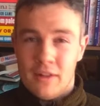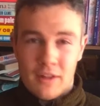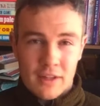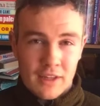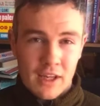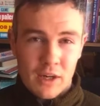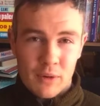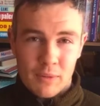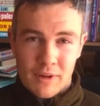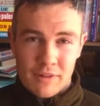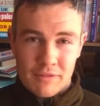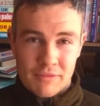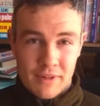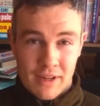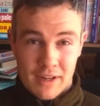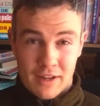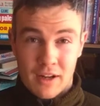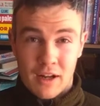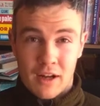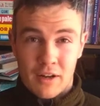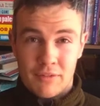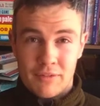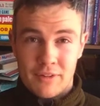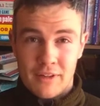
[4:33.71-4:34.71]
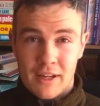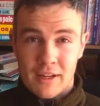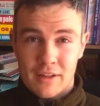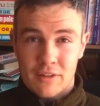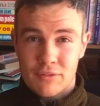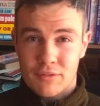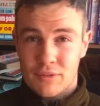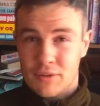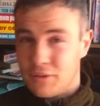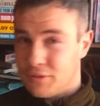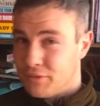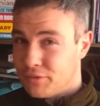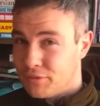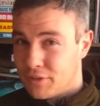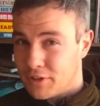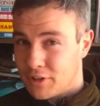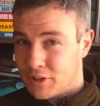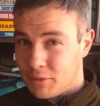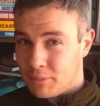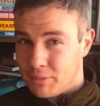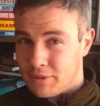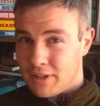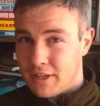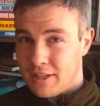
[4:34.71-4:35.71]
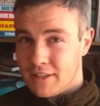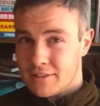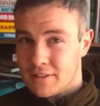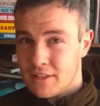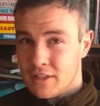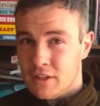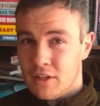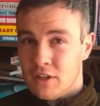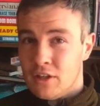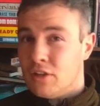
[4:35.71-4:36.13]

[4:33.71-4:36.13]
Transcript: Get away from that coffee act for a couple of days.